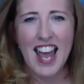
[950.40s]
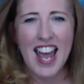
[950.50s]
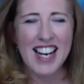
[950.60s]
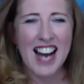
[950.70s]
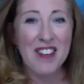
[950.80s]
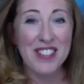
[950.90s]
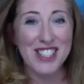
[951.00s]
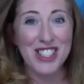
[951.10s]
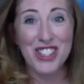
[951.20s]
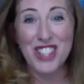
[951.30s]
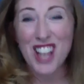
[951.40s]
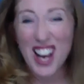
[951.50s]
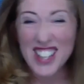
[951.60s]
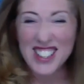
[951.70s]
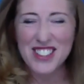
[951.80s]
and I was
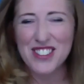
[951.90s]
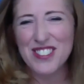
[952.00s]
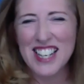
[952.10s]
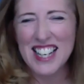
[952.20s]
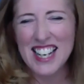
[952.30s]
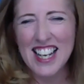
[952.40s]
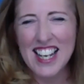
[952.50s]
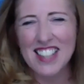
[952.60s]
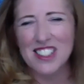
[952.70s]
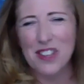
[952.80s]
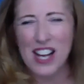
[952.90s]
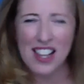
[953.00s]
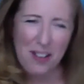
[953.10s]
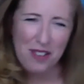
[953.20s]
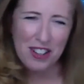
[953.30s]
just reading. So I
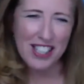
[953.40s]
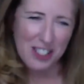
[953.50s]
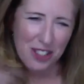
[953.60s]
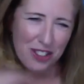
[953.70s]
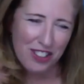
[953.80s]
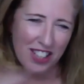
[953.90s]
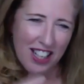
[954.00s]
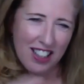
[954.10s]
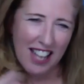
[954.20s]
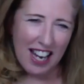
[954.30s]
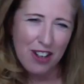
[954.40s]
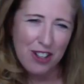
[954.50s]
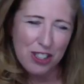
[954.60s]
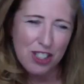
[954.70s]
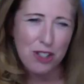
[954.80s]
love when these little uh, layers
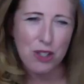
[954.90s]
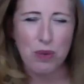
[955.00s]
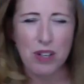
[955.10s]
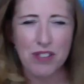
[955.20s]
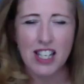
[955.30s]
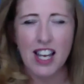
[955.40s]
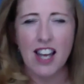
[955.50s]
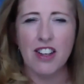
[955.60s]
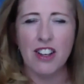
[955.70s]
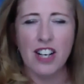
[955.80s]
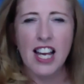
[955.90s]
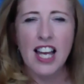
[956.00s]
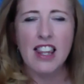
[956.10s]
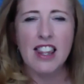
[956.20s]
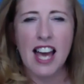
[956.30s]
start to weave together
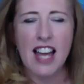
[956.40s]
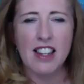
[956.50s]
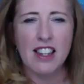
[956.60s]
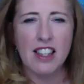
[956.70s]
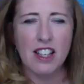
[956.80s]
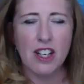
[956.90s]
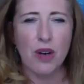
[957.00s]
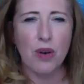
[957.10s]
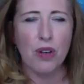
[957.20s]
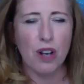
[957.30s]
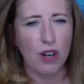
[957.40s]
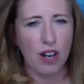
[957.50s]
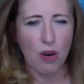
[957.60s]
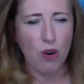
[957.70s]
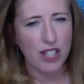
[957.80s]
that, you know, of
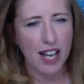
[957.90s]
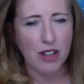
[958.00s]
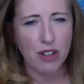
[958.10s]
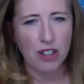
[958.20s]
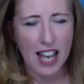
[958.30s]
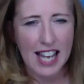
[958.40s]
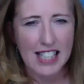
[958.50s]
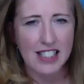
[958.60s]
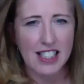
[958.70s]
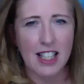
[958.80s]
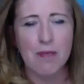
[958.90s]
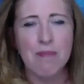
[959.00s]
course, Edgar Cayce,